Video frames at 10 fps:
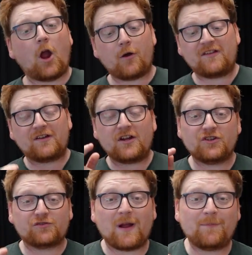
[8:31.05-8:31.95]
Alright, so I
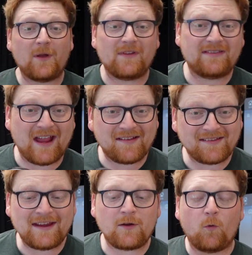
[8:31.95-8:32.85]
just wrapped up the
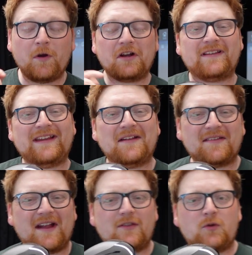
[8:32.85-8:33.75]
testing with our
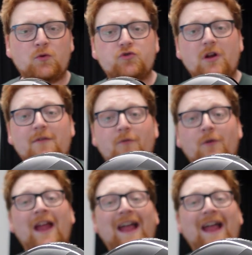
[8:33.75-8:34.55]
TSi2 driver.